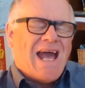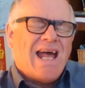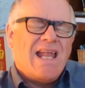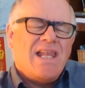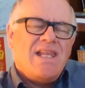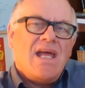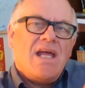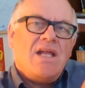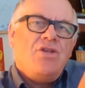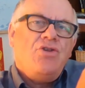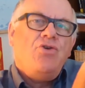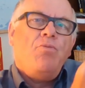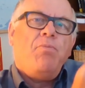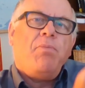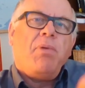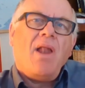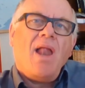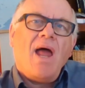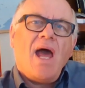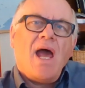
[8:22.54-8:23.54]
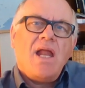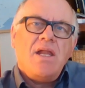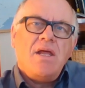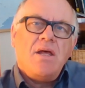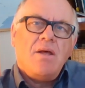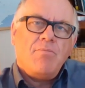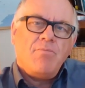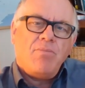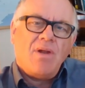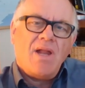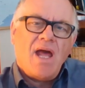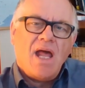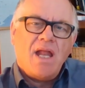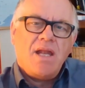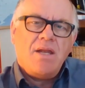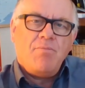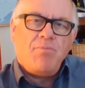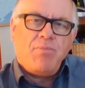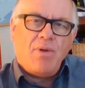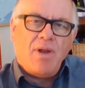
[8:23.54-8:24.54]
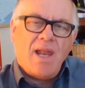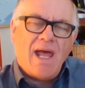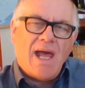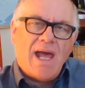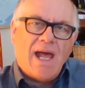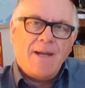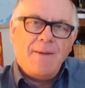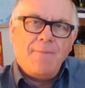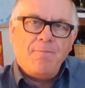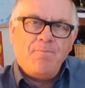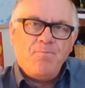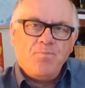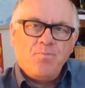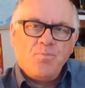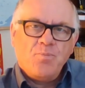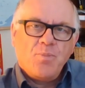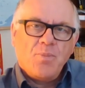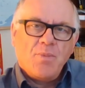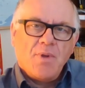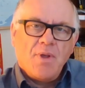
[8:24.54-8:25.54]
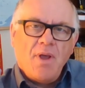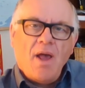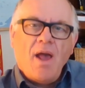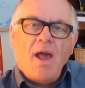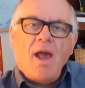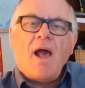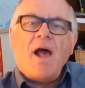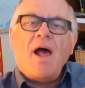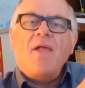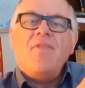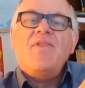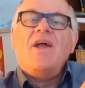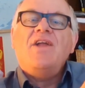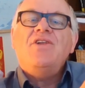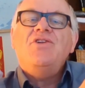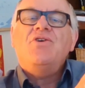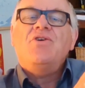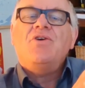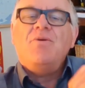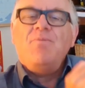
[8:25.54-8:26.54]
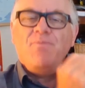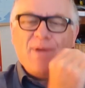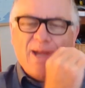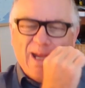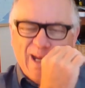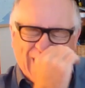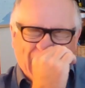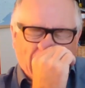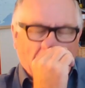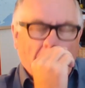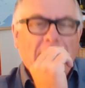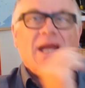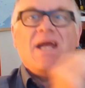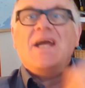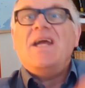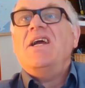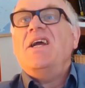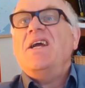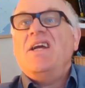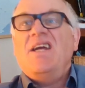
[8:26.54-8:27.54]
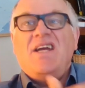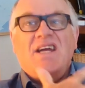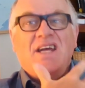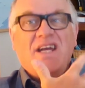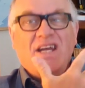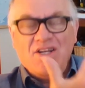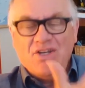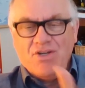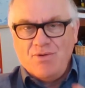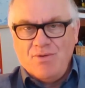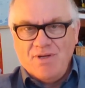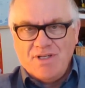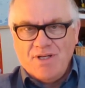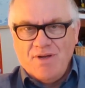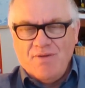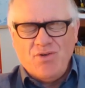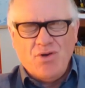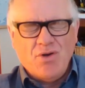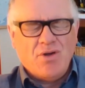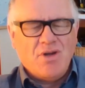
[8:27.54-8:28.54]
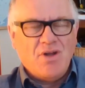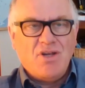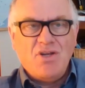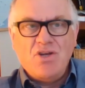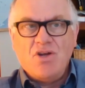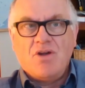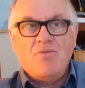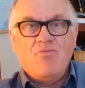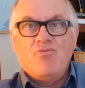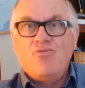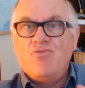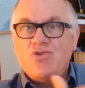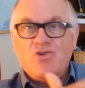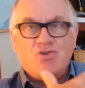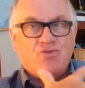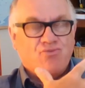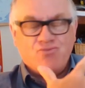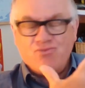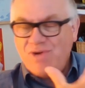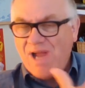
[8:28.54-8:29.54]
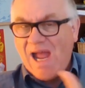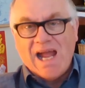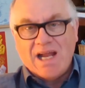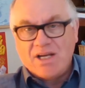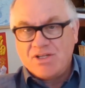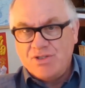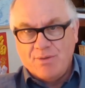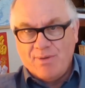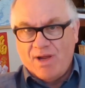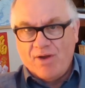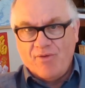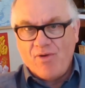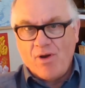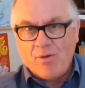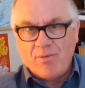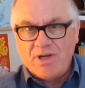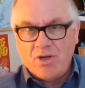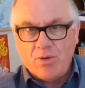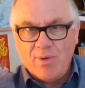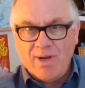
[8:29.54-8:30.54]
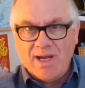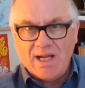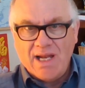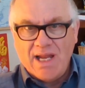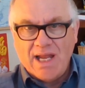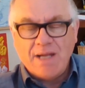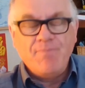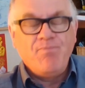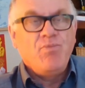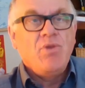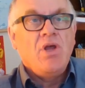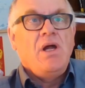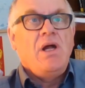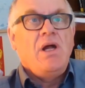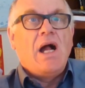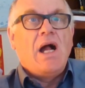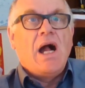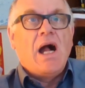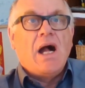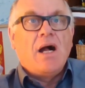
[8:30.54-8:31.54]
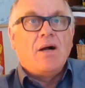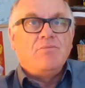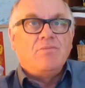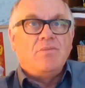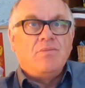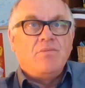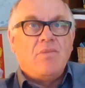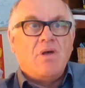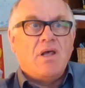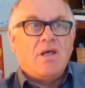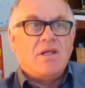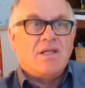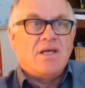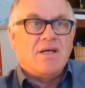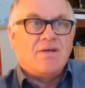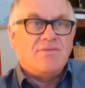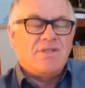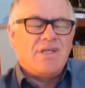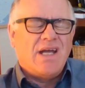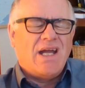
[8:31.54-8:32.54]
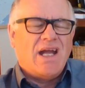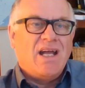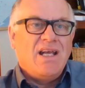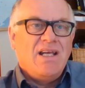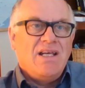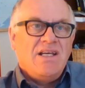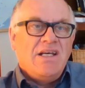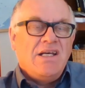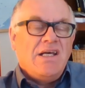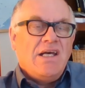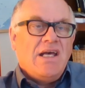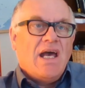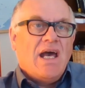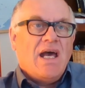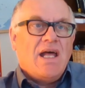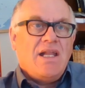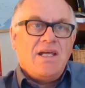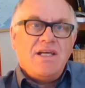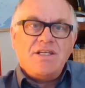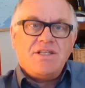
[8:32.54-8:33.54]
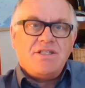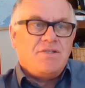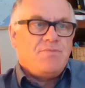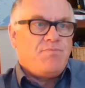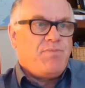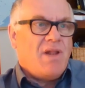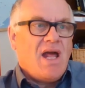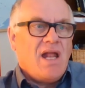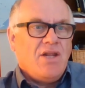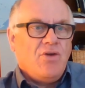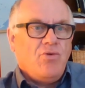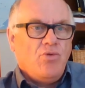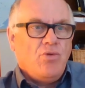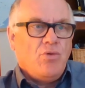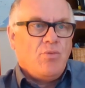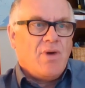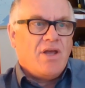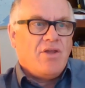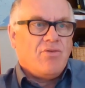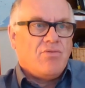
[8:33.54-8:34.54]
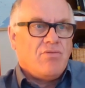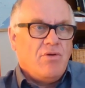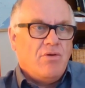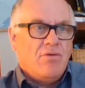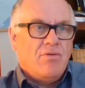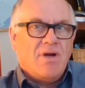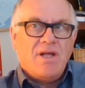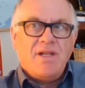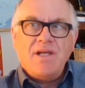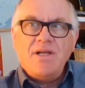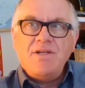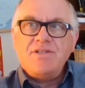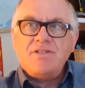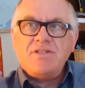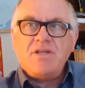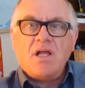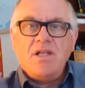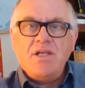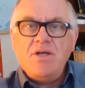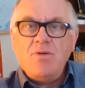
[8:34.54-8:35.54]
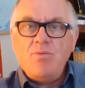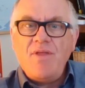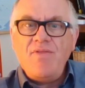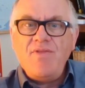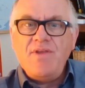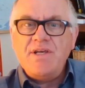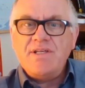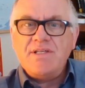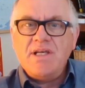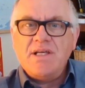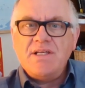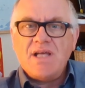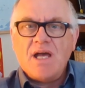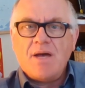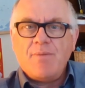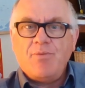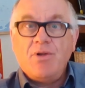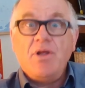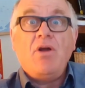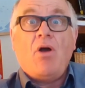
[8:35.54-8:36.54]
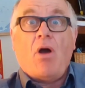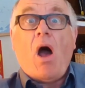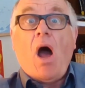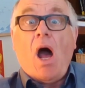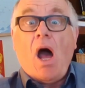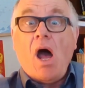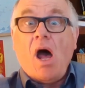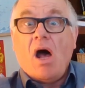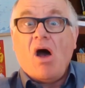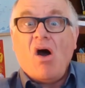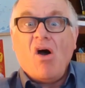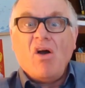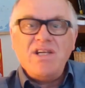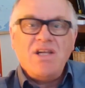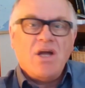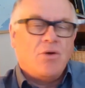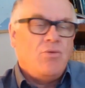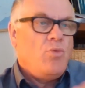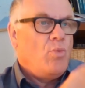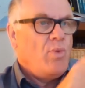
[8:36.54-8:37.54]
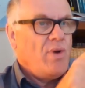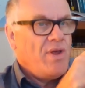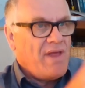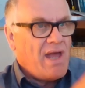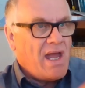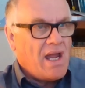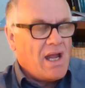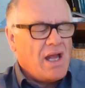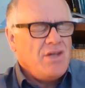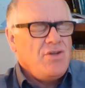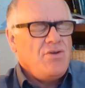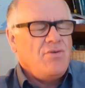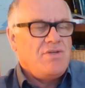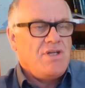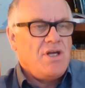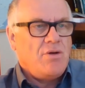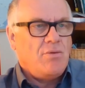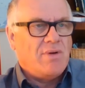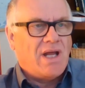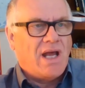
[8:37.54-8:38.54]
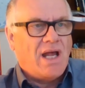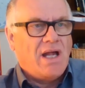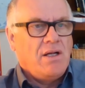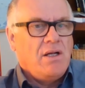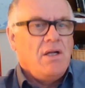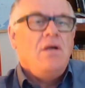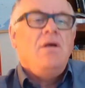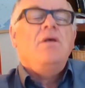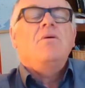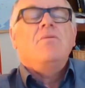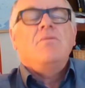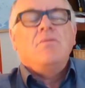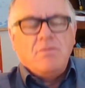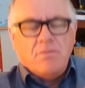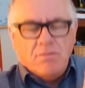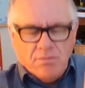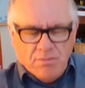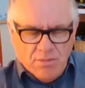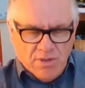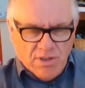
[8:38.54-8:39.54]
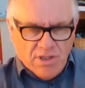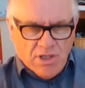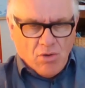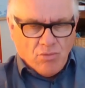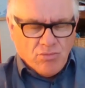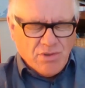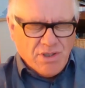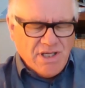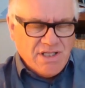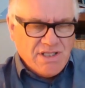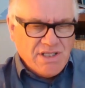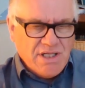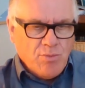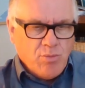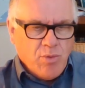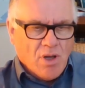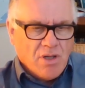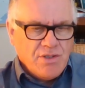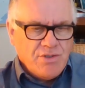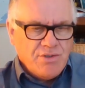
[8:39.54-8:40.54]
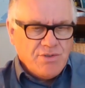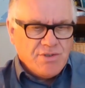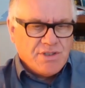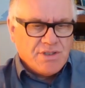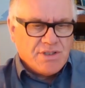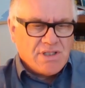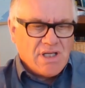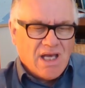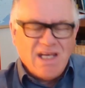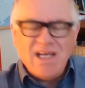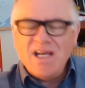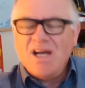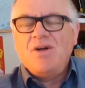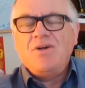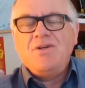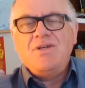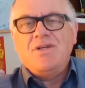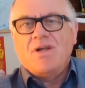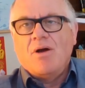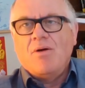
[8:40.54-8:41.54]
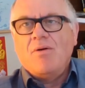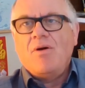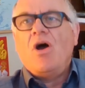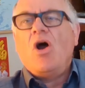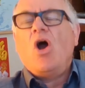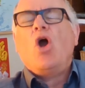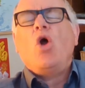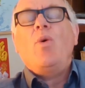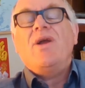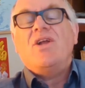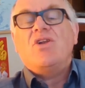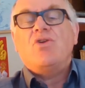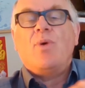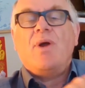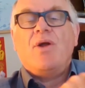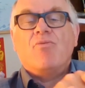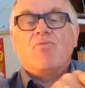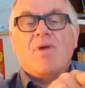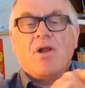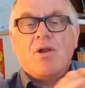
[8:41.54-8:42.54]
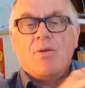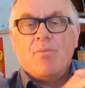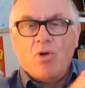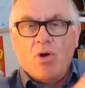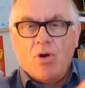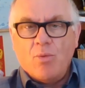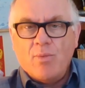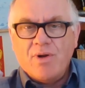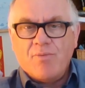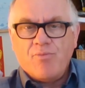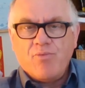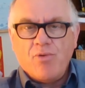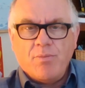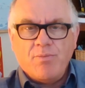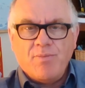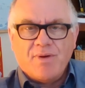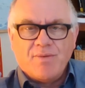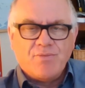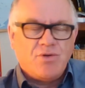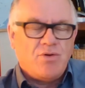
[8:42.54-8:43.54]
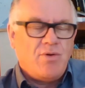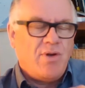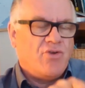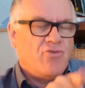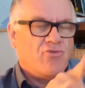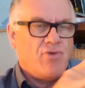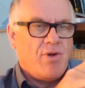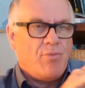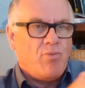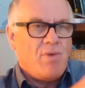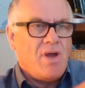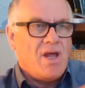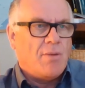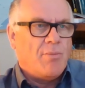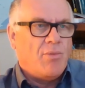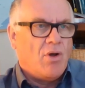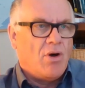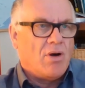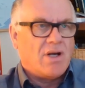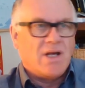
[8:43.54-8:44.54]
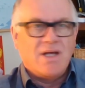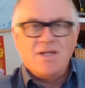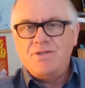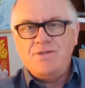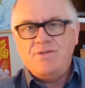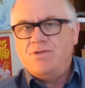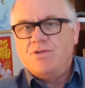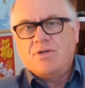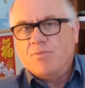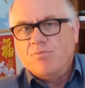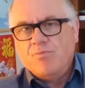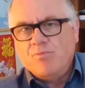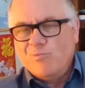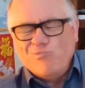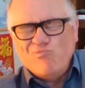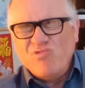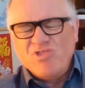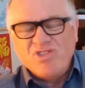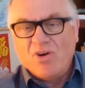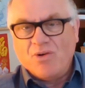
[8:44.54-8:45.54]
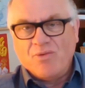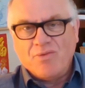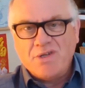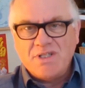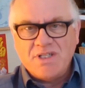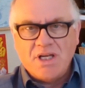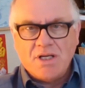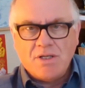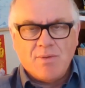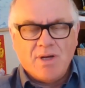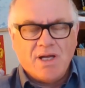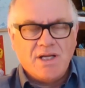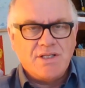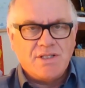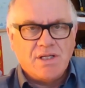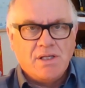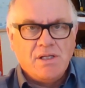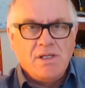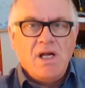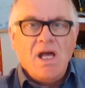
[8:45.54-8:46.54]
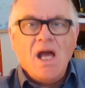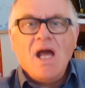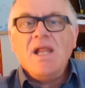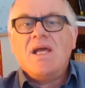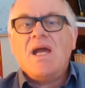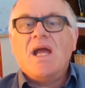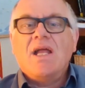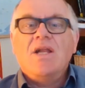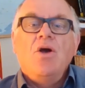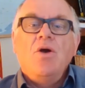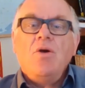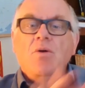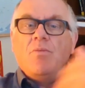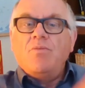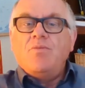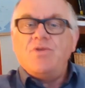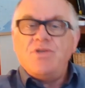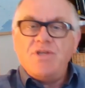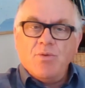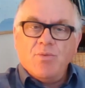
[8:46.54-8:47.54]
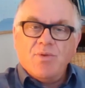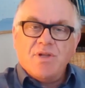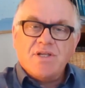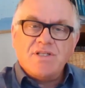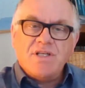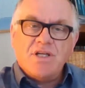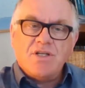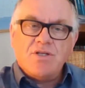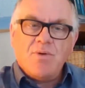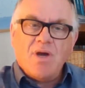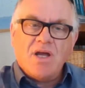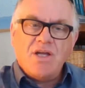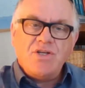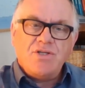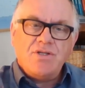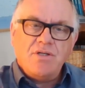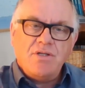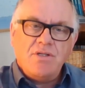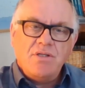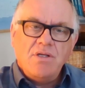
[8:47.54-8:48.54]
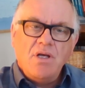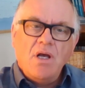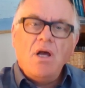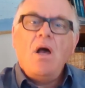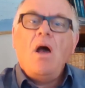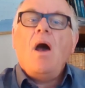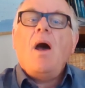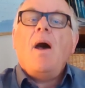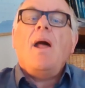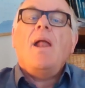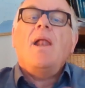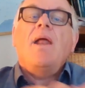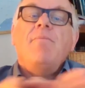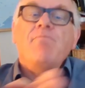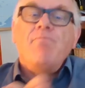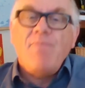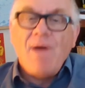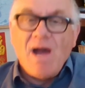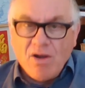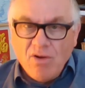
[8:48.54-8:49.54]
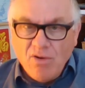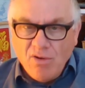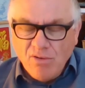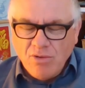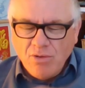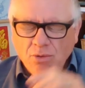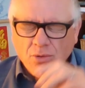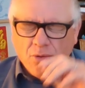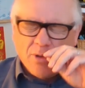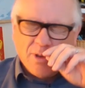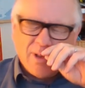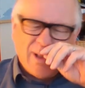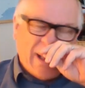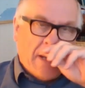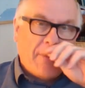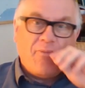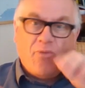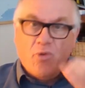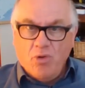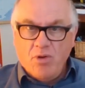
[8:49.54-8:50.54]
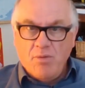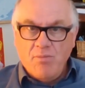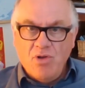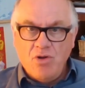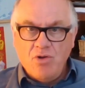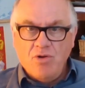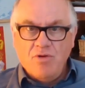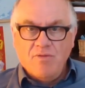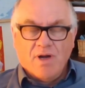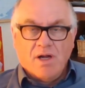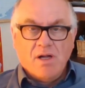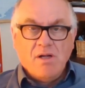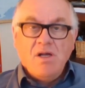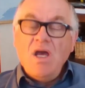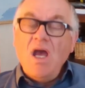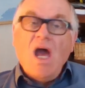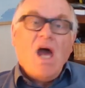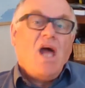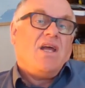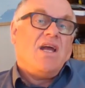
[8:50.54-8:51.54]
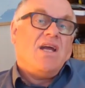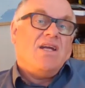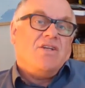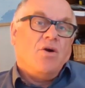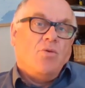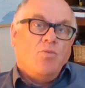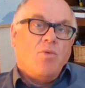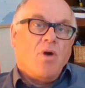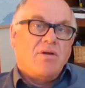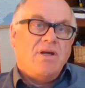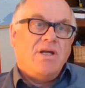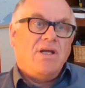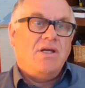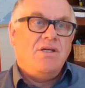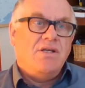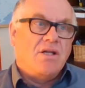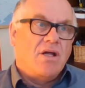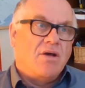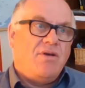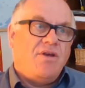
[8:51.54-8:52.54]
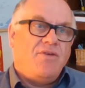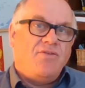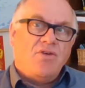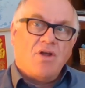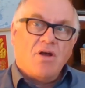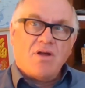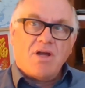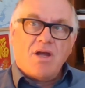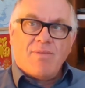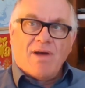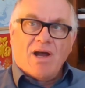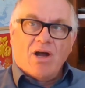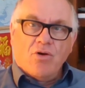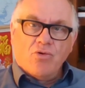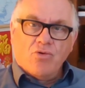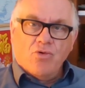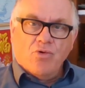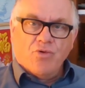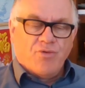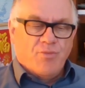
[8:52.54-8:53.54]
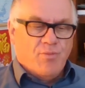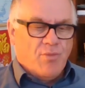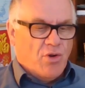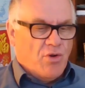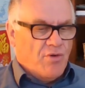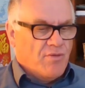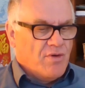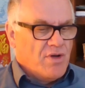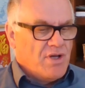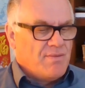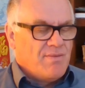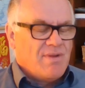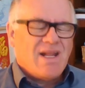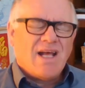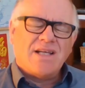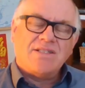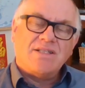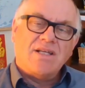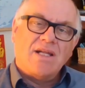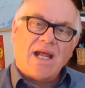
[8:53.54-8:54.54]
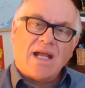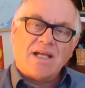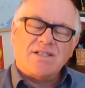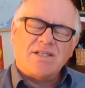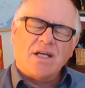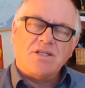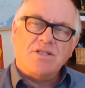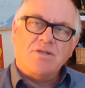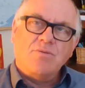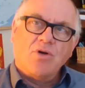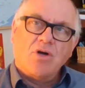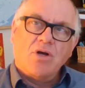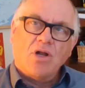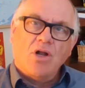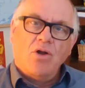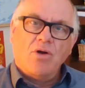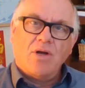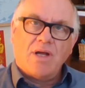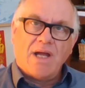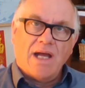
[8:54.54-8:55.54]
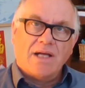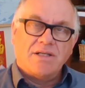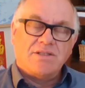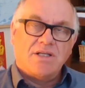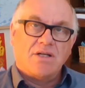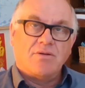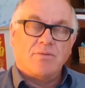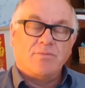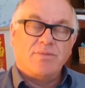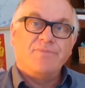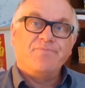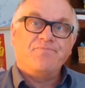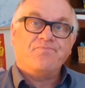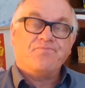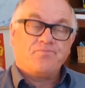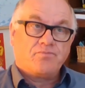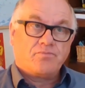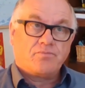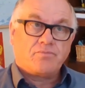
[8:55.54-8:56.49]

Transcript: And then you plan, and then you can be intuitive. You can just react to it very quickly, and that's there. And it's just planning all the way through, and then suddenly when these things happen, I know we're there, and you deal with it. The old DT1 used to say, a quick trip round the block when a problem happens, a quick trip round the block, and you can resolve the situation. And again, seal the situation, and then back on course for the manoeuvre. And again, don't worry, if you don't get back on course the manoeuvre, and then that's the next session we're going to look at, etc. But